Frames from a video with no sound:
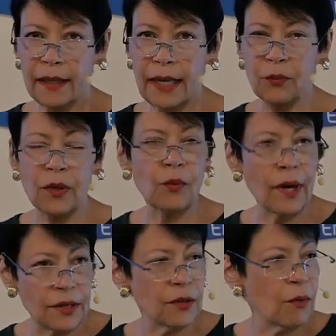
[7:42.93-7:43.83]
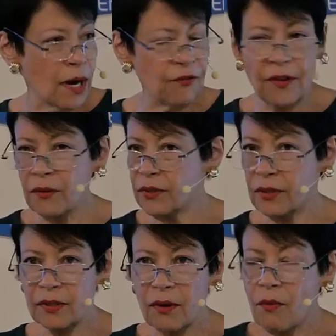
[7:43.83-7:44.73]
And we wonder why
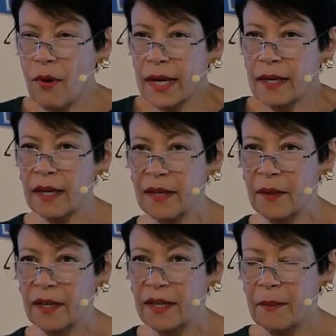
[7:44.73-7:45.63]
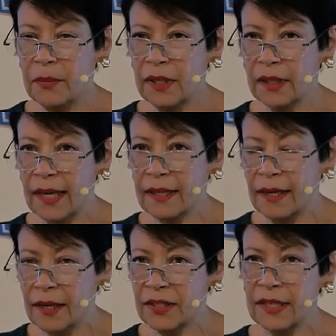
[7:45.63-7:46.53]
folks don't want to be like
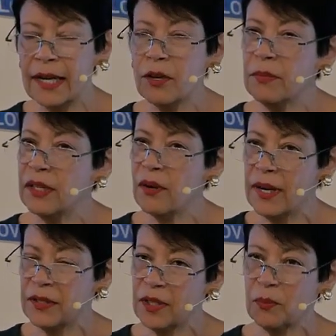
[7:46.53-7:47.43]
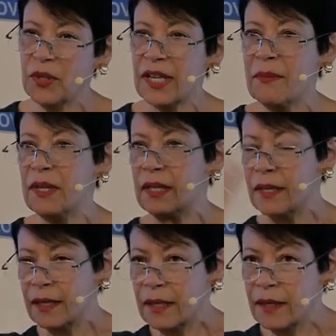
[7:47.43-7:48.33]
us. And I don't mean Oasis per se. I mean
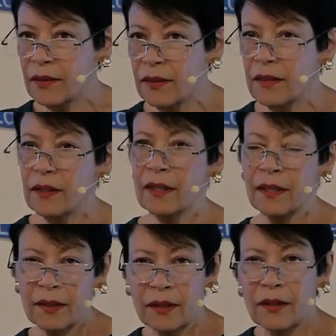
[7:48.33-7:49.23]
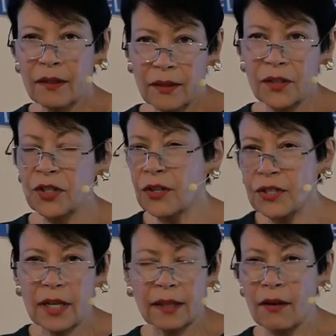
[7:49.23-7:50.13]
the
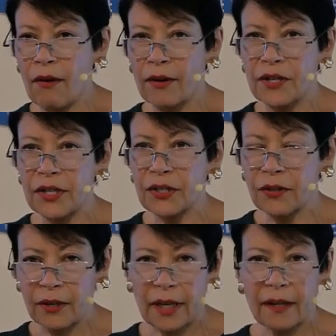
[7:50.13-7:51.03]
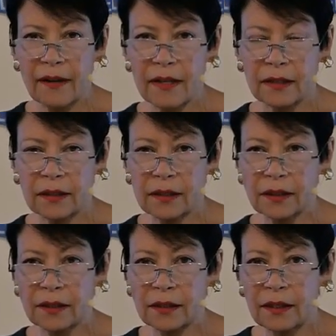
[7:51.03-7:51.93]
church at large is hurting.
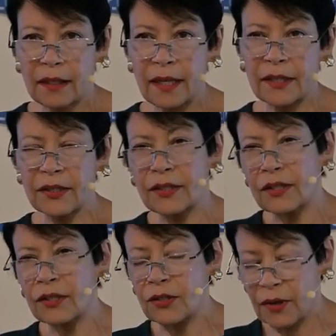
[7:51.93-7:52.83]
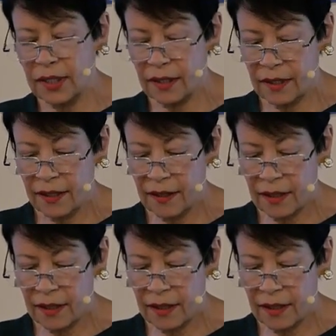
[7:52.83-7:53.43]
It's disjointed.